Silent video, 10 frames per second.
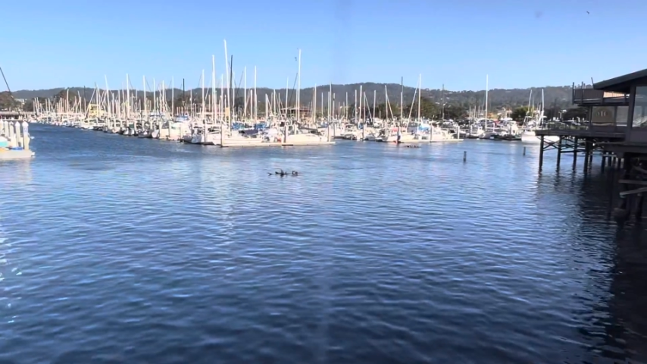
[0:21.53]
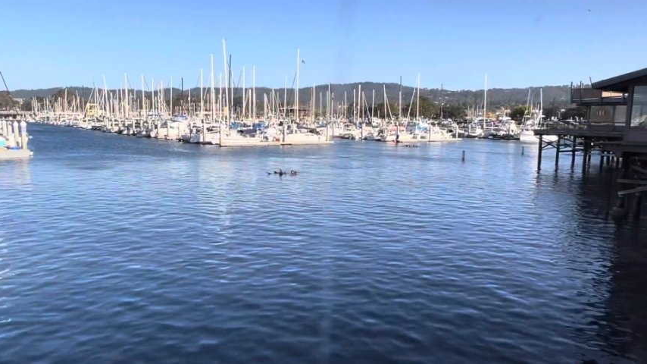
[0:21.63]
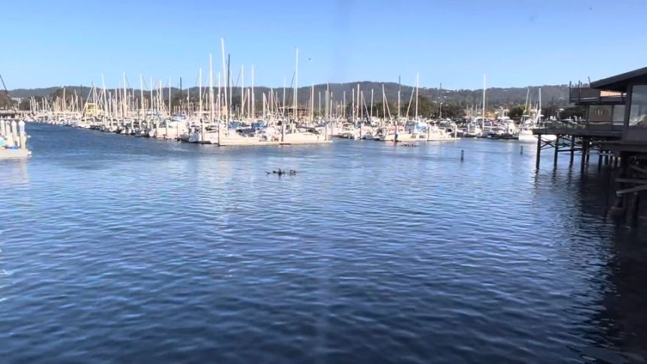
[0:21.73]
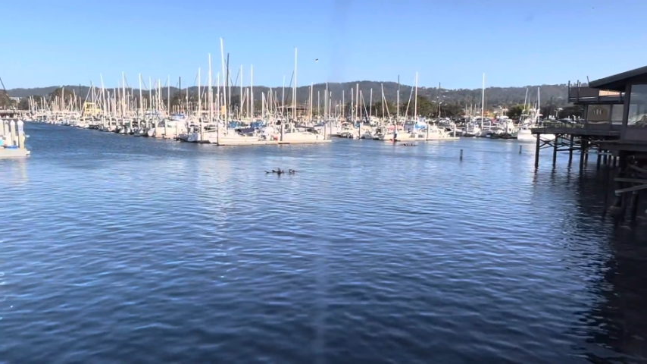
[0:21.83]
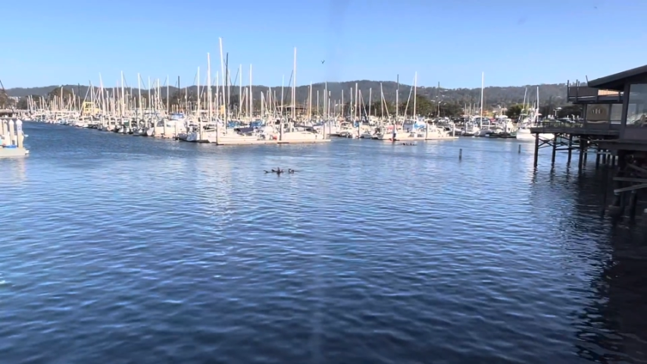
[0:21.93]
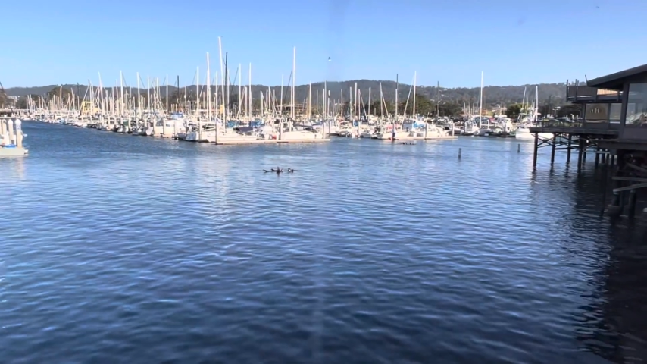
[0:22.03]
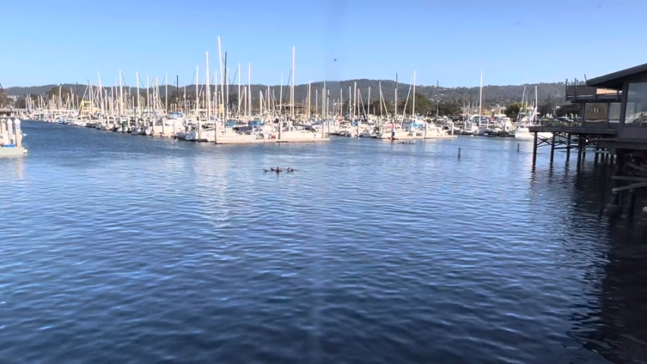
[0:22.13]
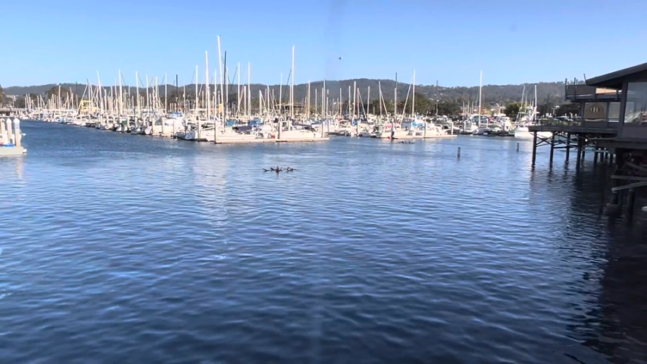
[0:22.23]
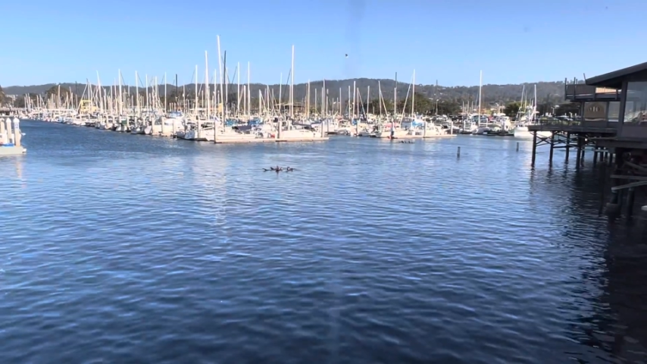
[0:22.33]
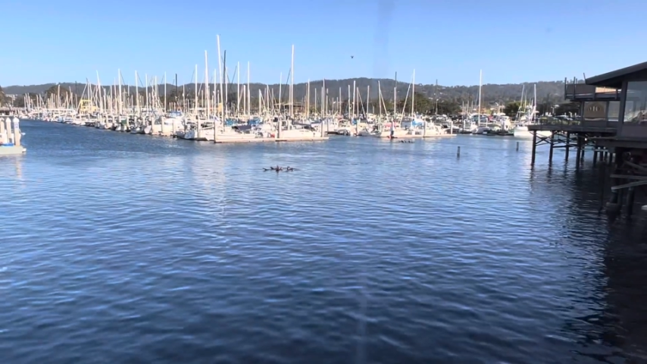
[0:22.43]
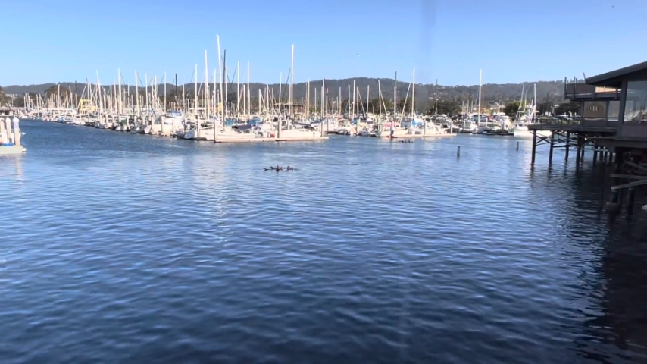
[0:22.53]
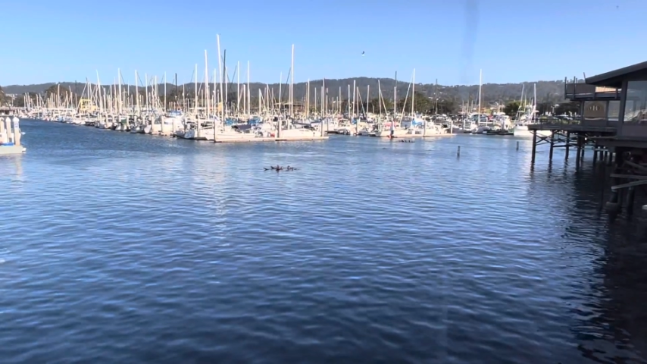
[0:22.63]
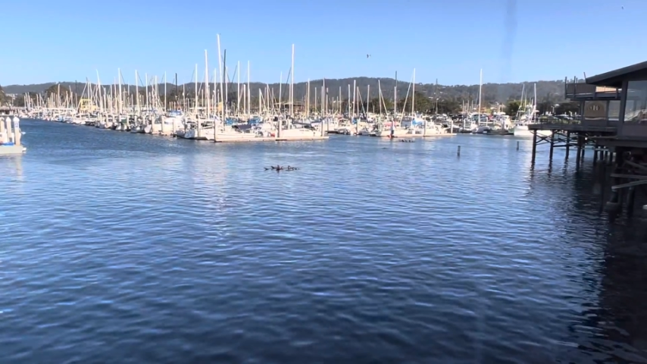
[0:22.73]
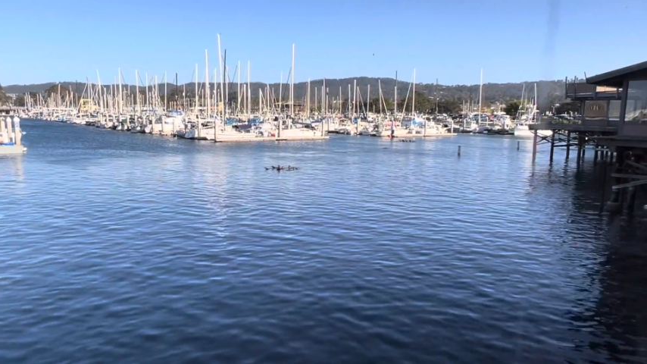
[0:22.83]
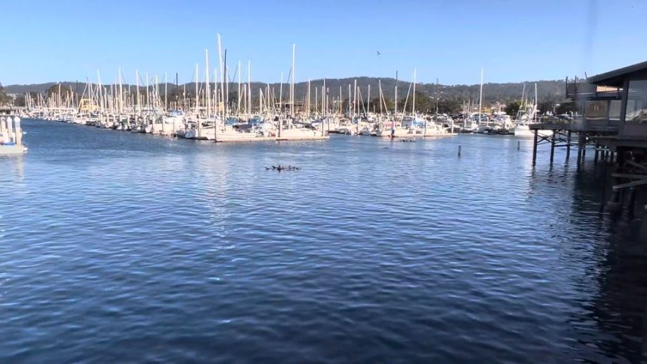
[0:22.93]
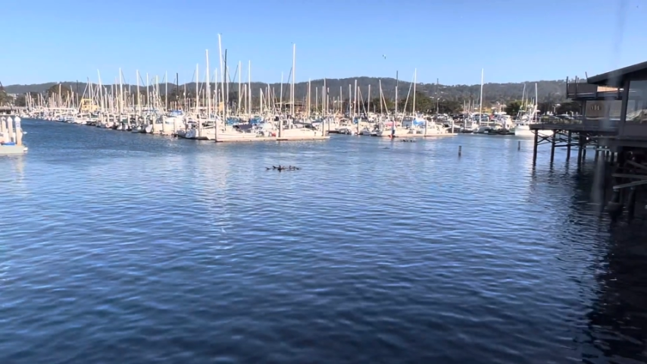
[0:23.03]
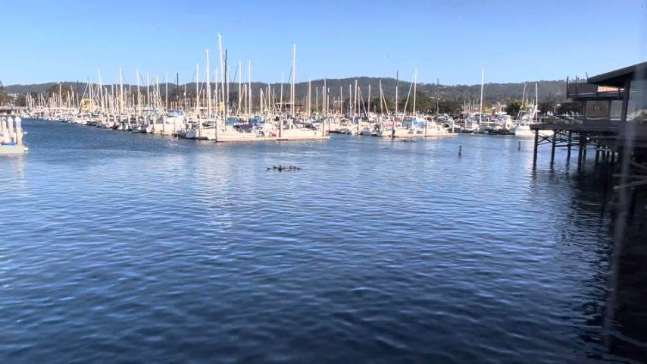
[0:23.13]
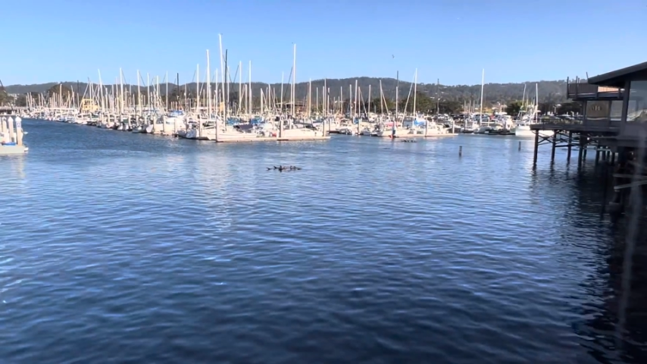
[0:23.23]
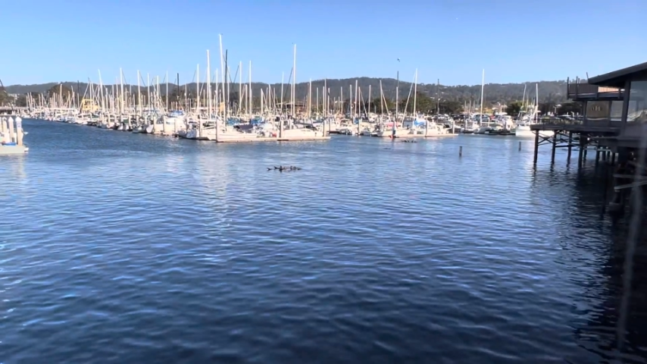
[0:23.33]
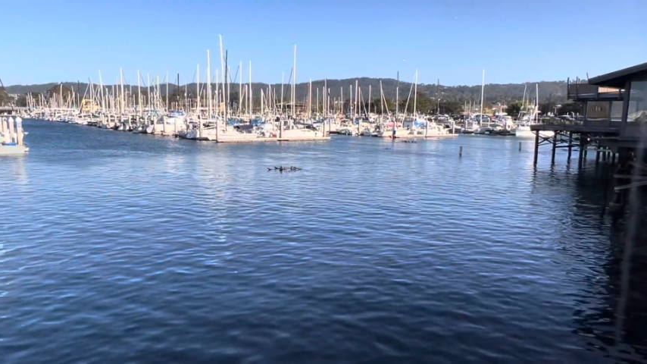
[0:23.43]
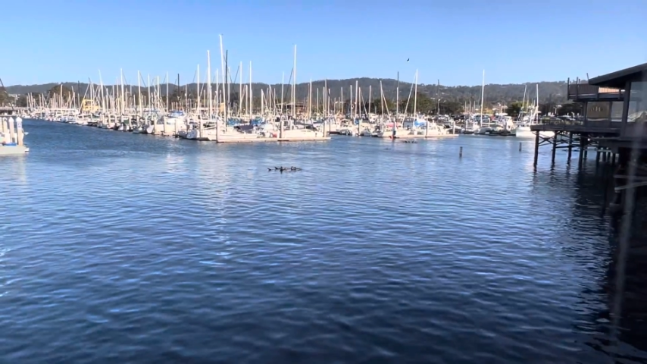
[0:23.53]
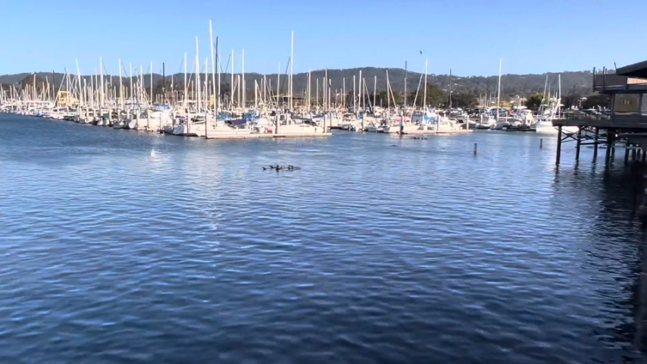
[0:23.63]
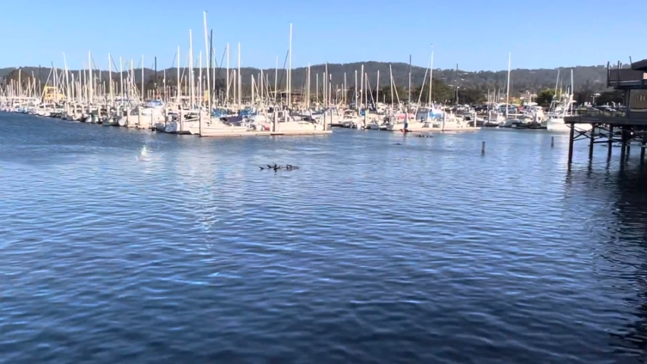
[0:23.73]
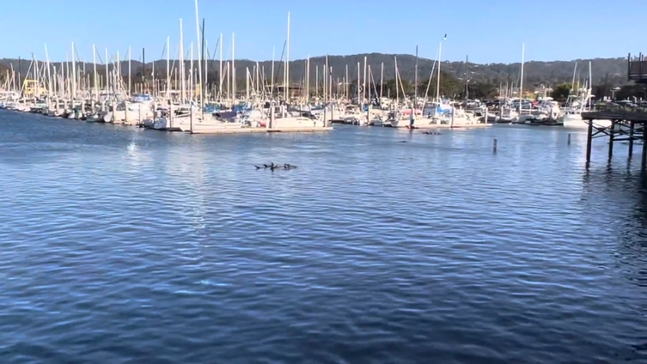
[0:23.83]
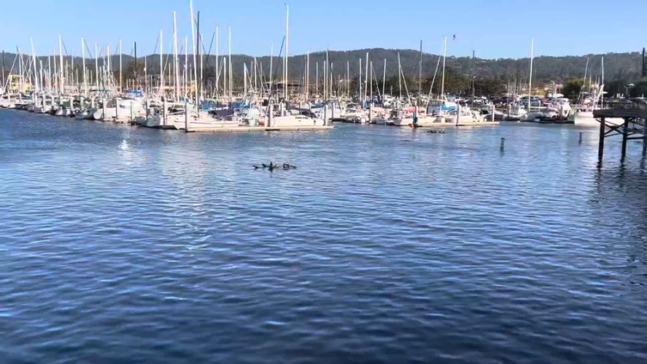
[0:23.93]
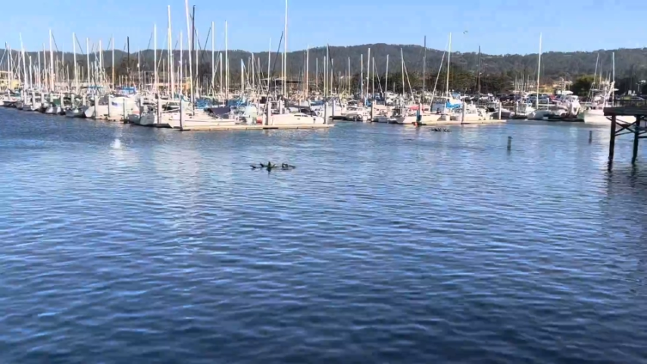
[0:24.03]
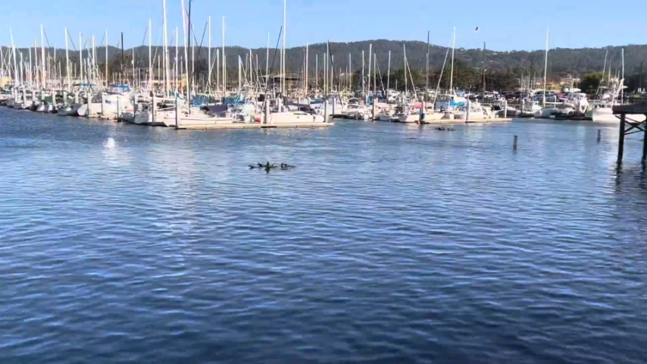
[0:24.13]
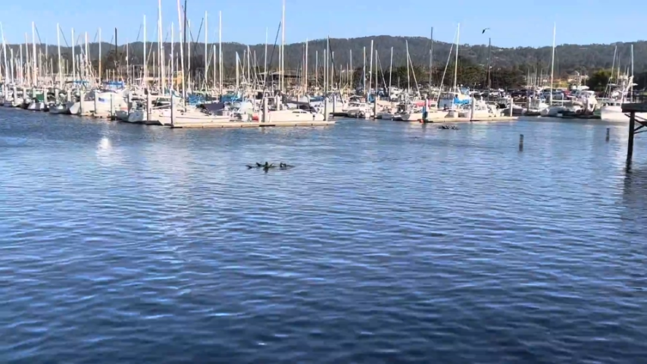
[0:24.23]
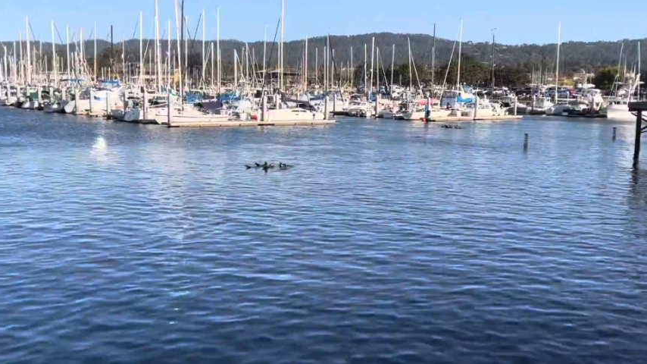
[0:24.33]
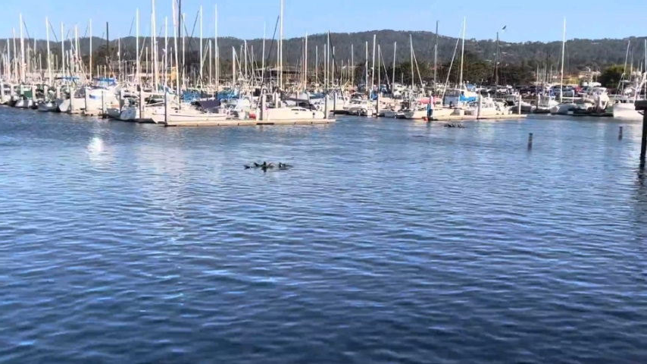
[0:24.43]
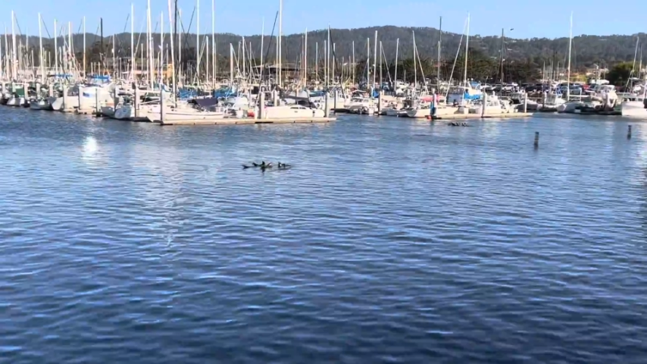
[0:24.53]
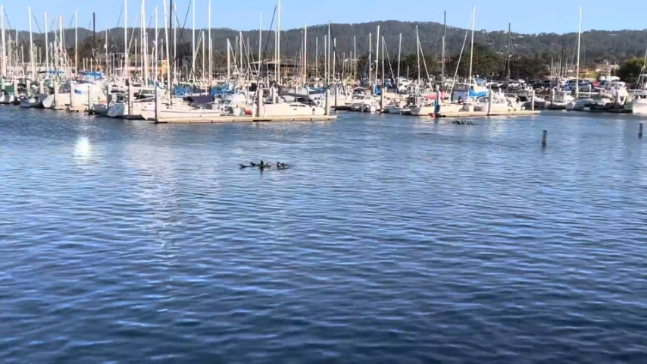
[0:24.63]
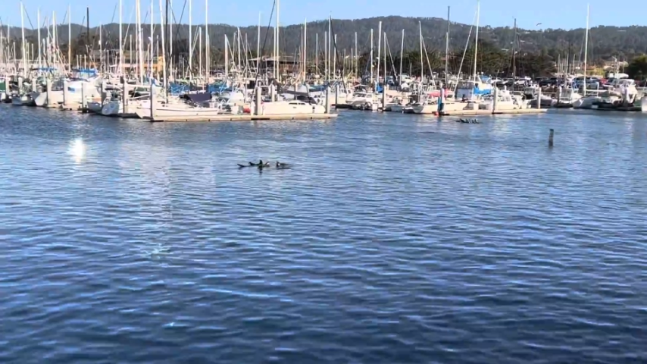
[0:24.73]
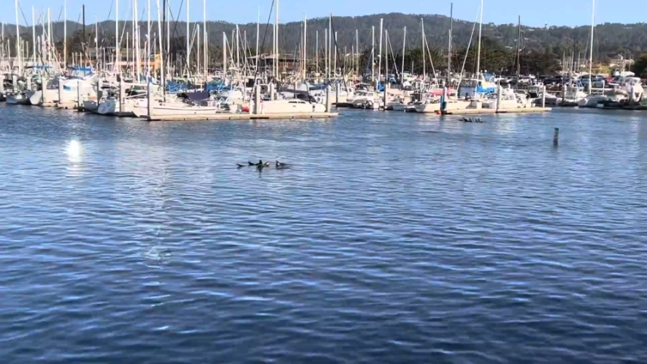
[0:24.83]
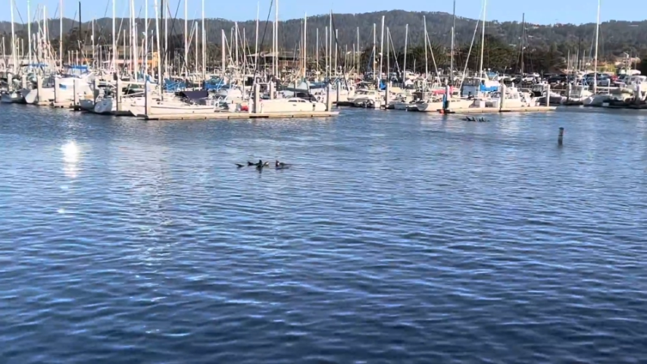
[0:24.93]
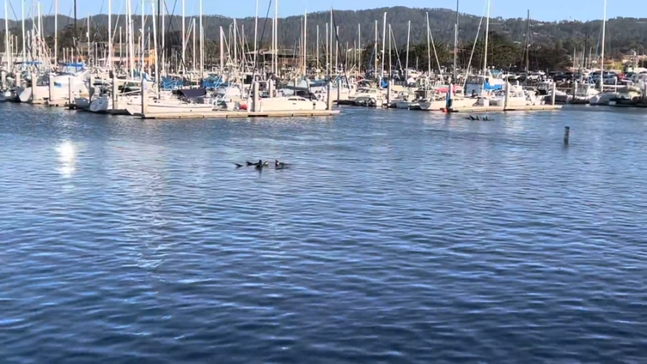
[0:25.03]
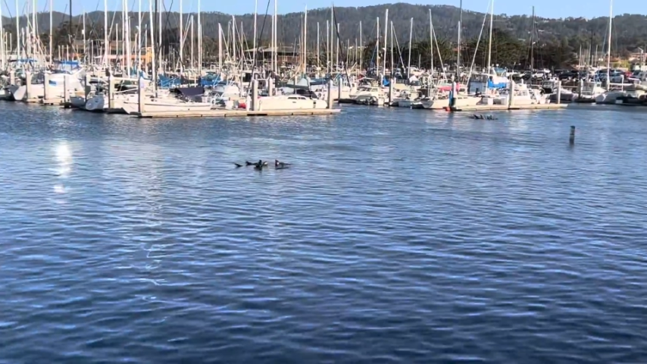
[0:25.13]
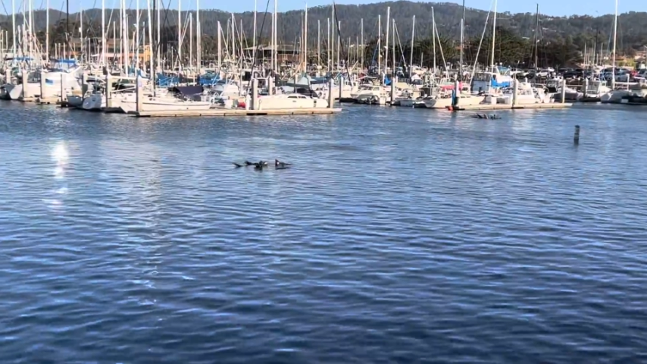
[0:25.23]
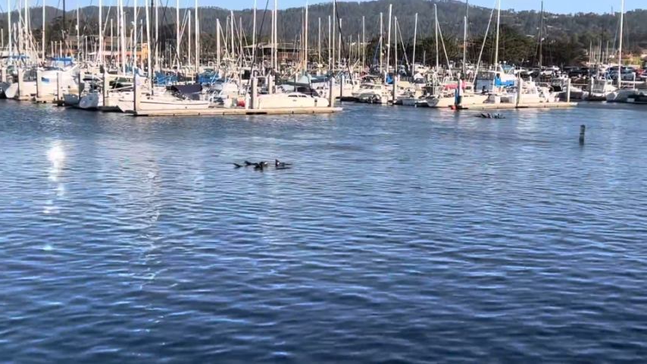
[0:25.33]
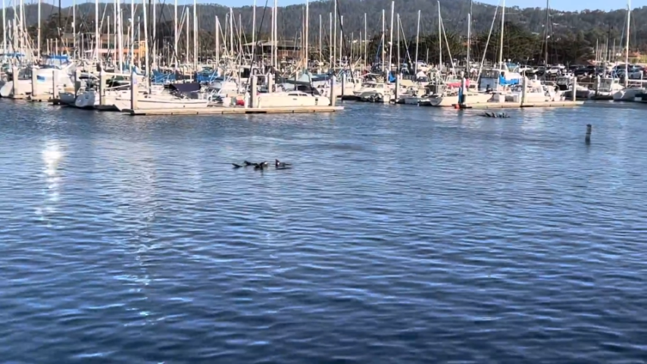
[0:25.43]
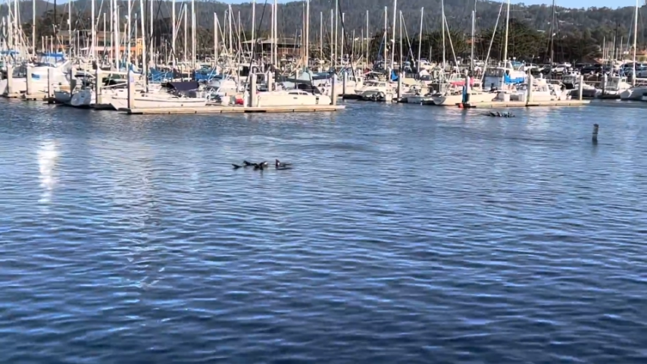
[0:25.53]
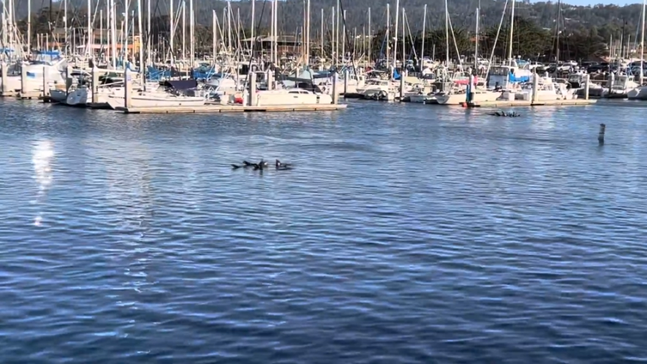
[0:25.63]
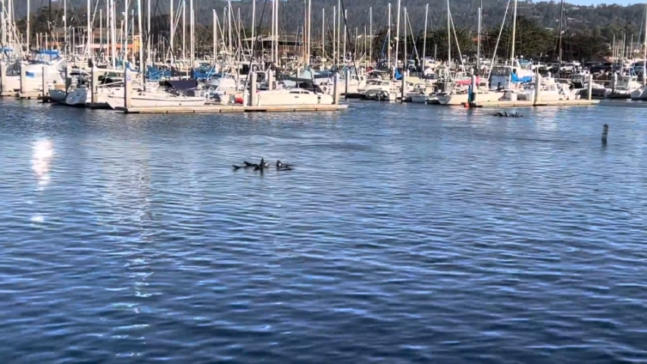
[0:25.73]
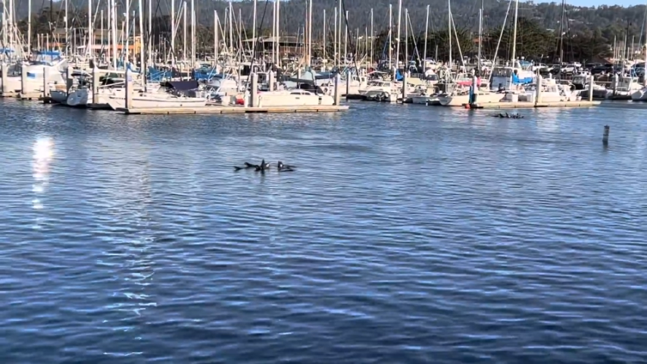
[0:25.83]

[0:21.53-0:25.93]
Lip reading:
(no speaker visible)